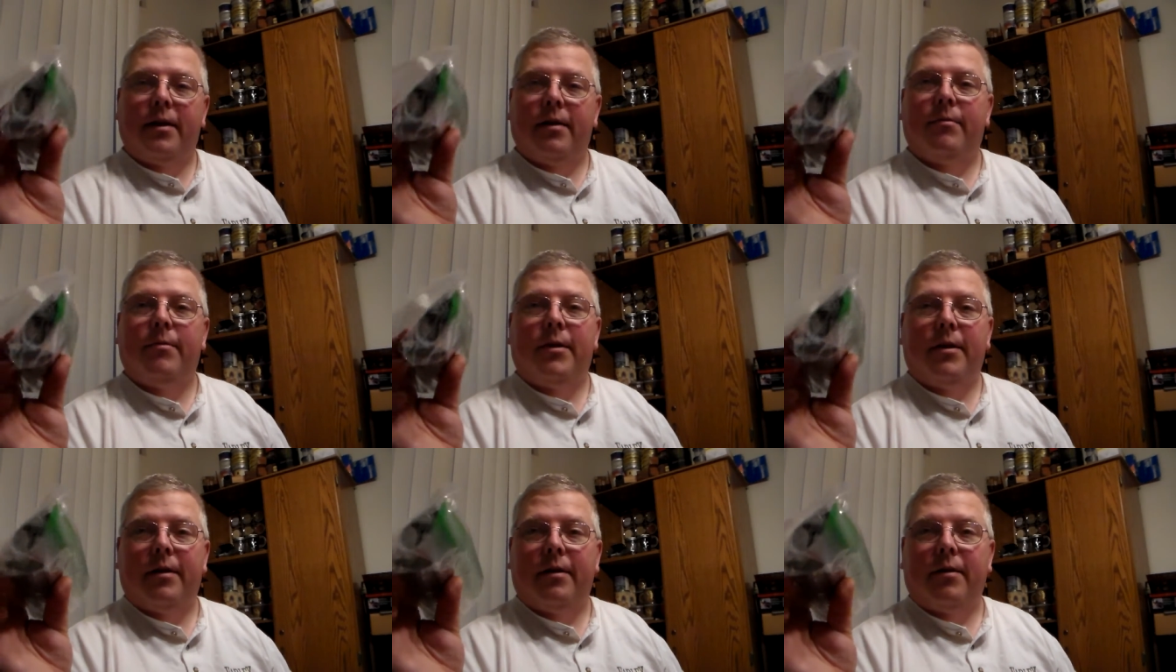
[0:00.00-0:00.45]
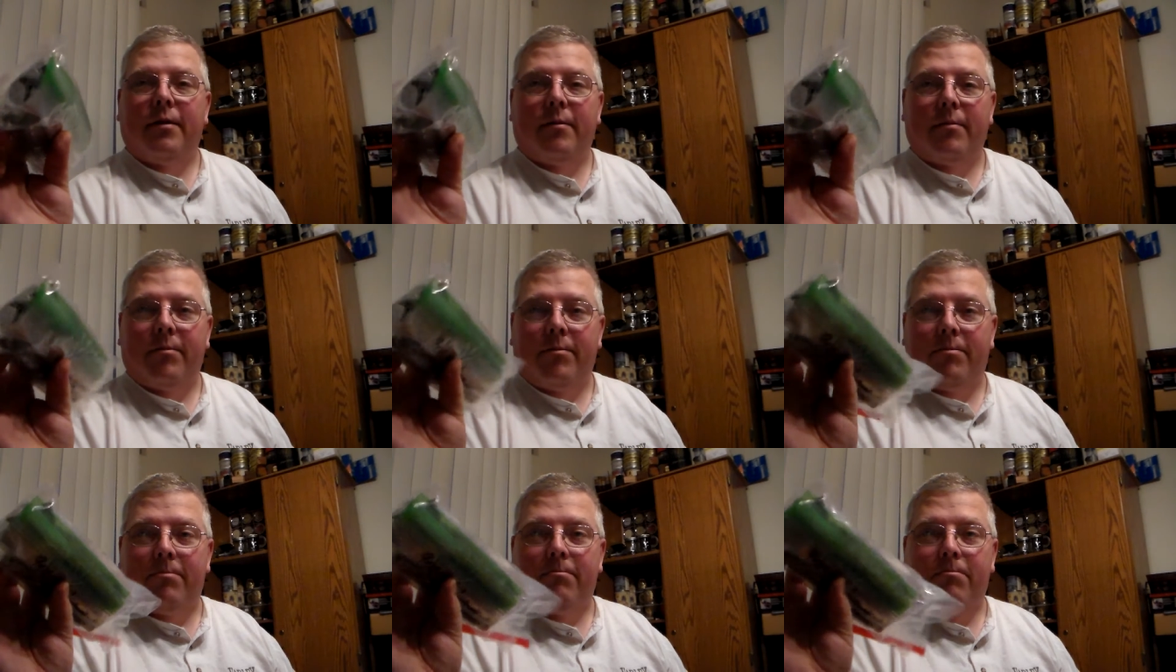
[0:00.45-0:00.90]
handed me
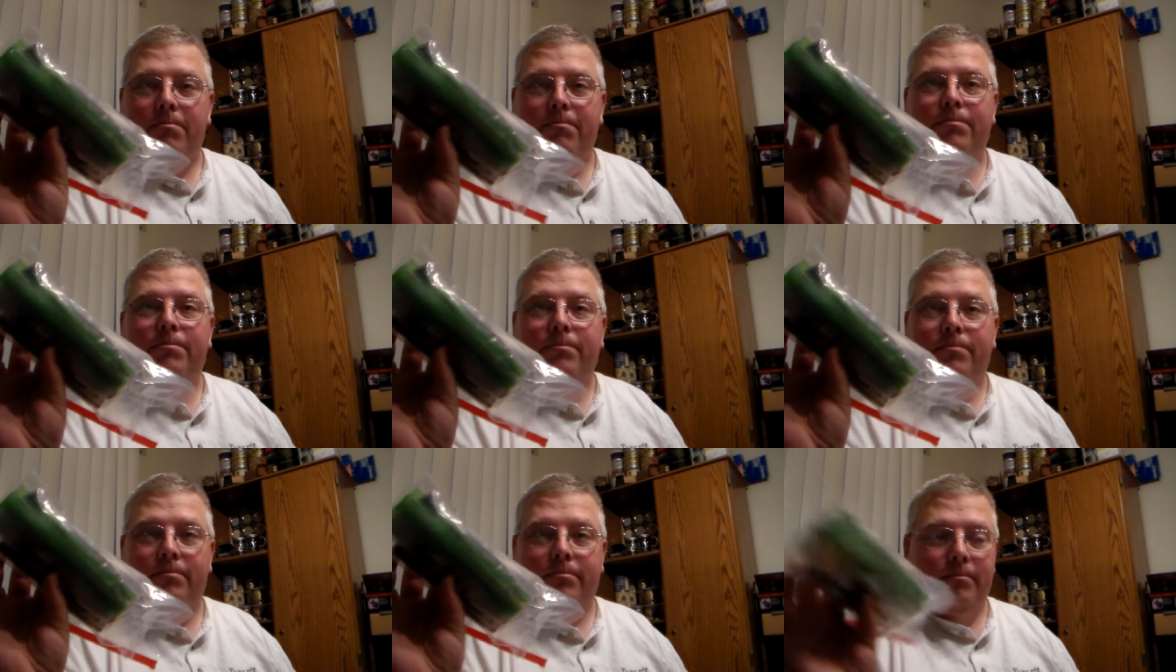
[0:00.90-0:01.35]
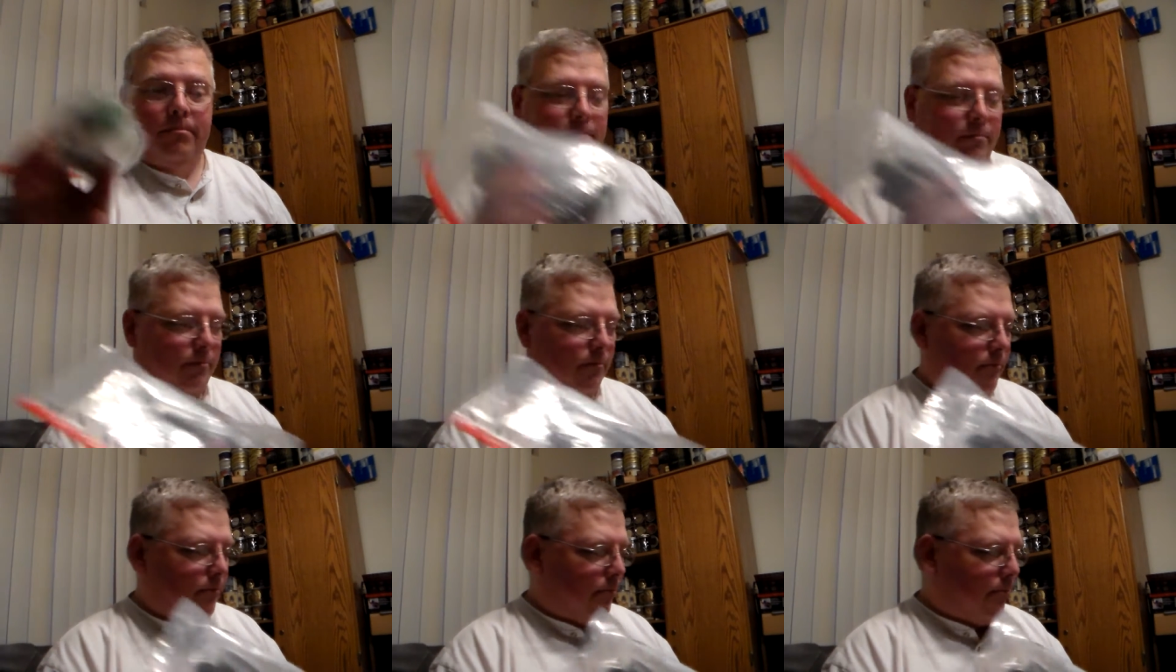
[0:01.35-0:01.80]
another
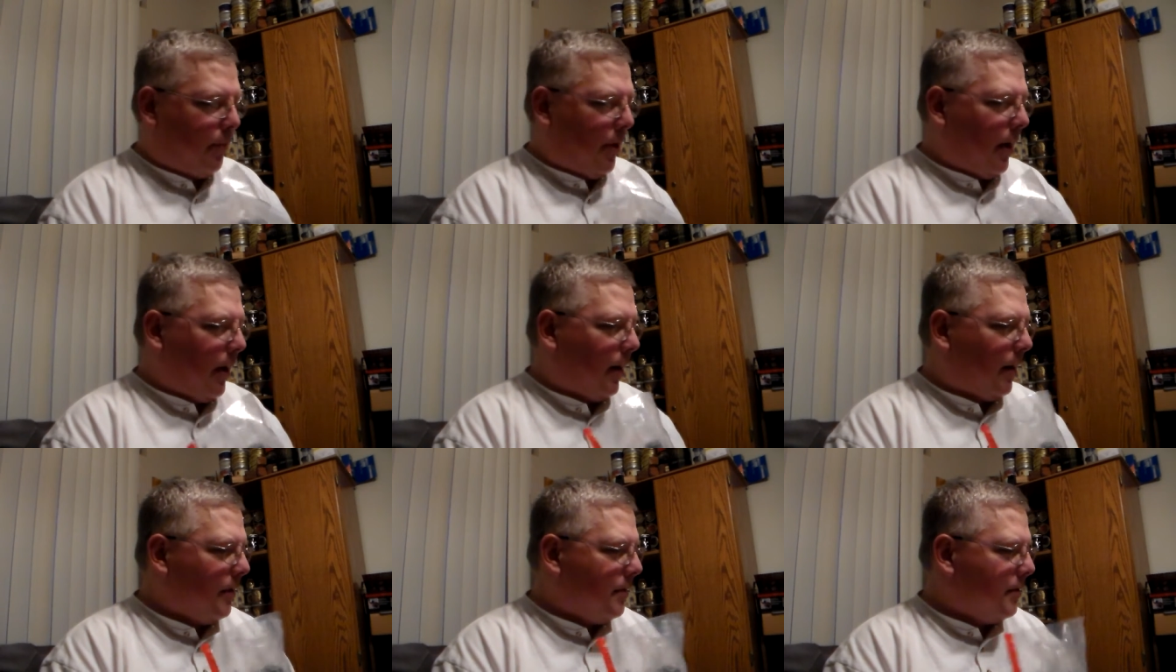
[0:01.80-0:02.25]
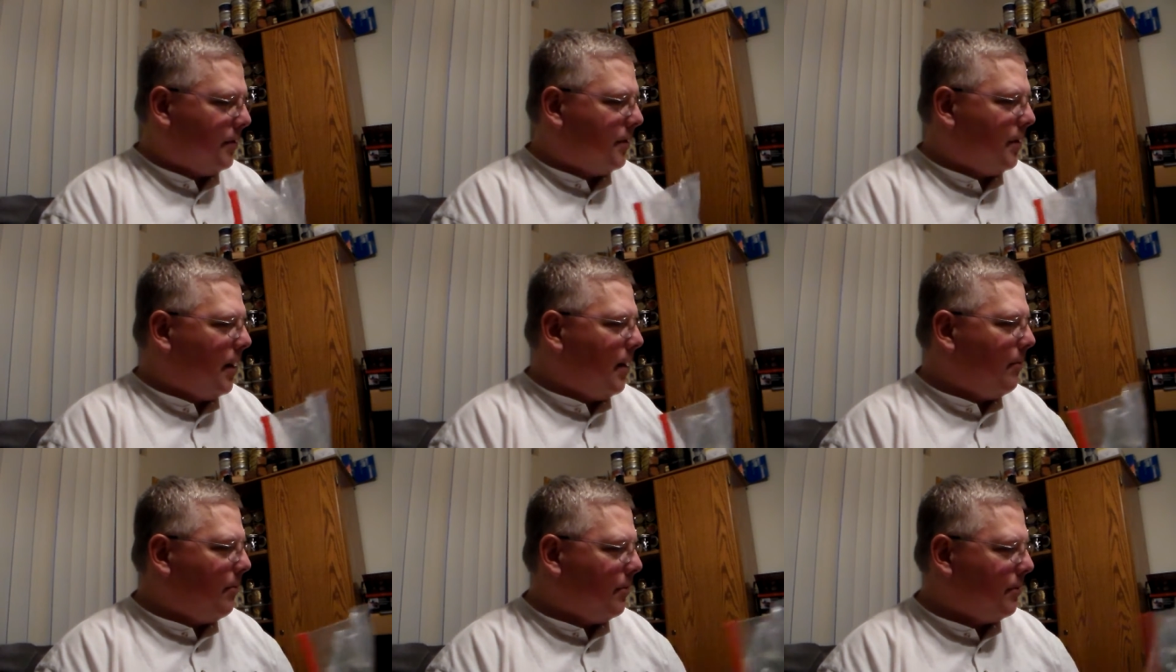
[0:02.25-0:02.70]
package of
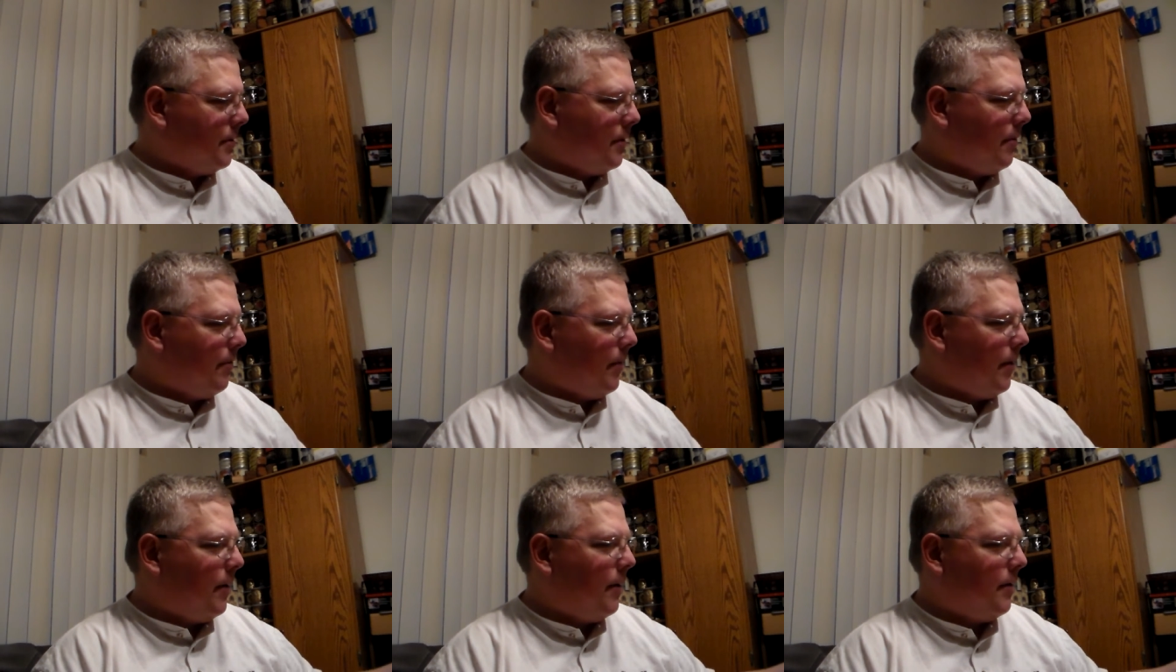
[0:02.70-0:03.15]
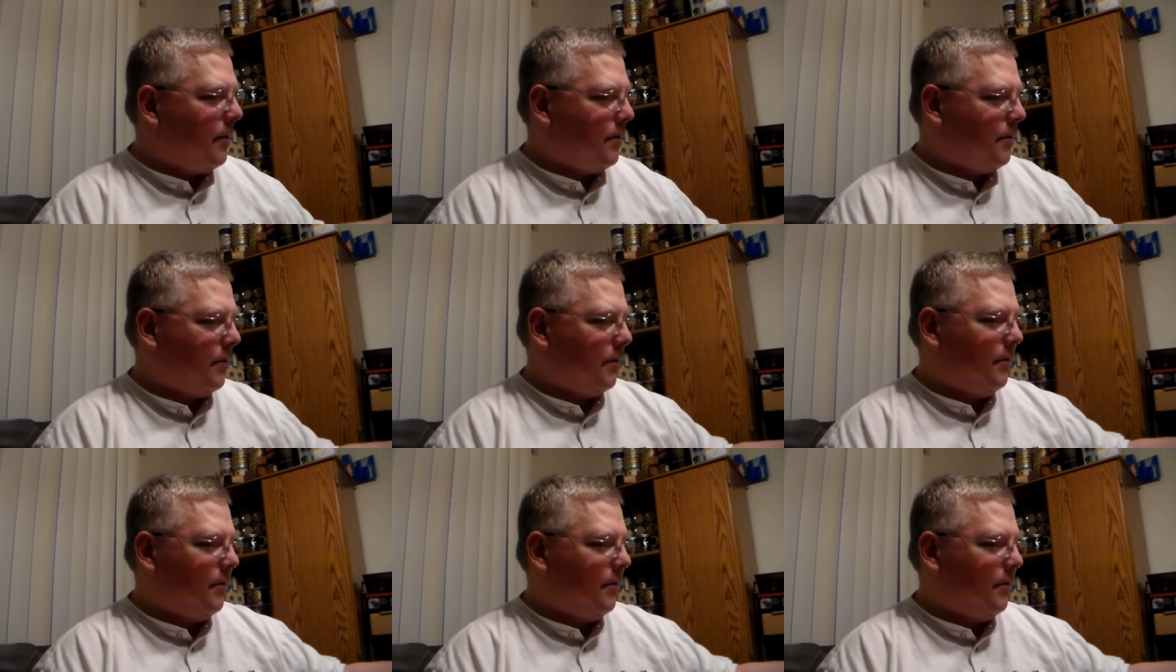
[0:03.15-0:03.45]
samples up there,